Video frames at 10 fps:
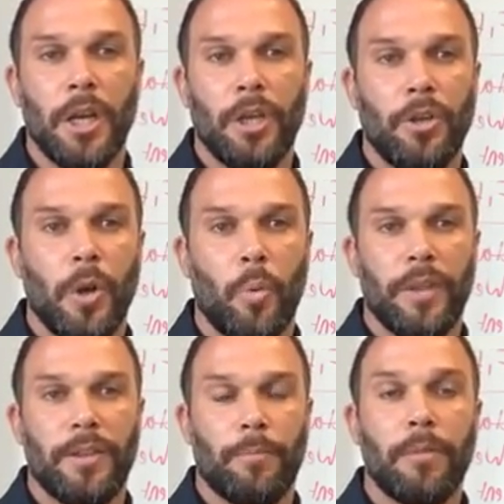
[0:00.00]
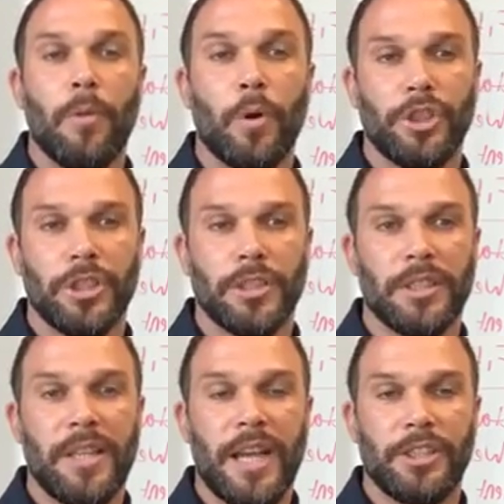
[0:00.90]
with their promotions
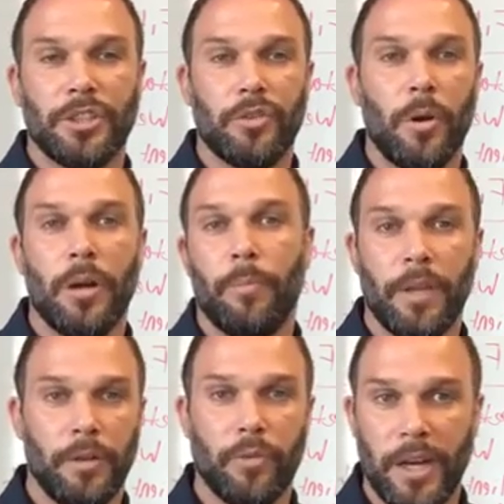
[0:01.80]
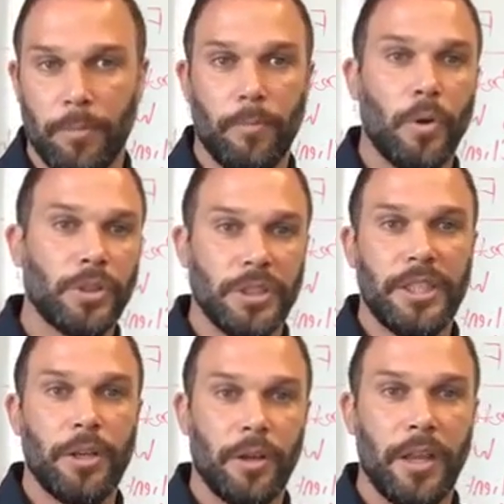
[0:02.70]
and not just throwing up random promotions
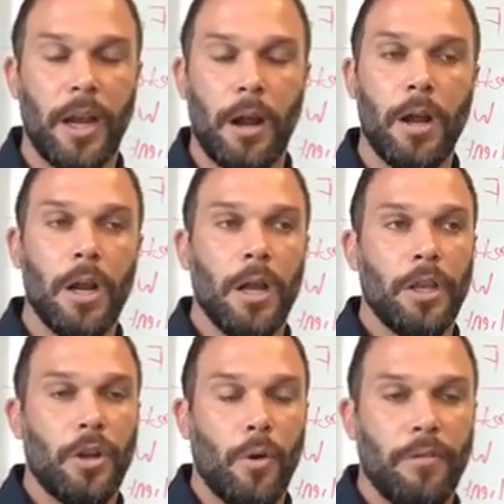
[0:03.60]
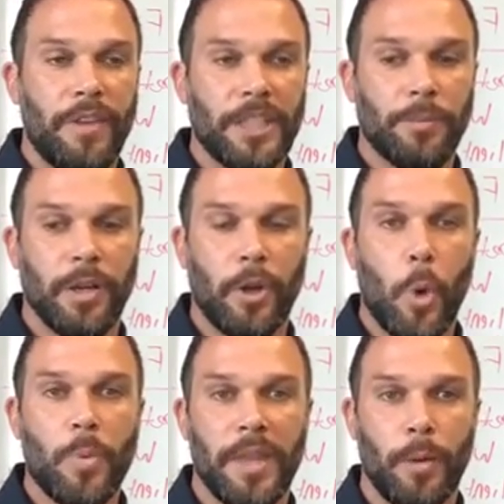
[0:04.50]
here or there, on Facebook and
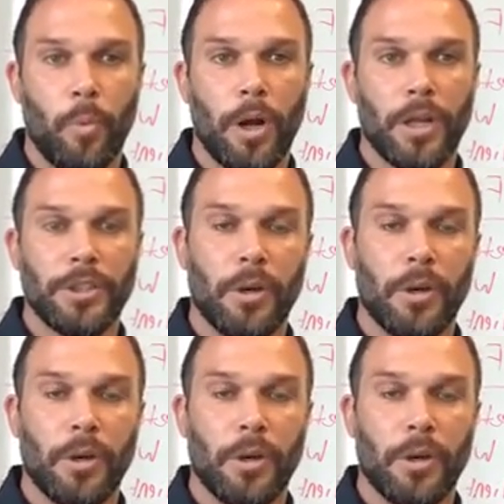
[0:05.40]
hoping they work.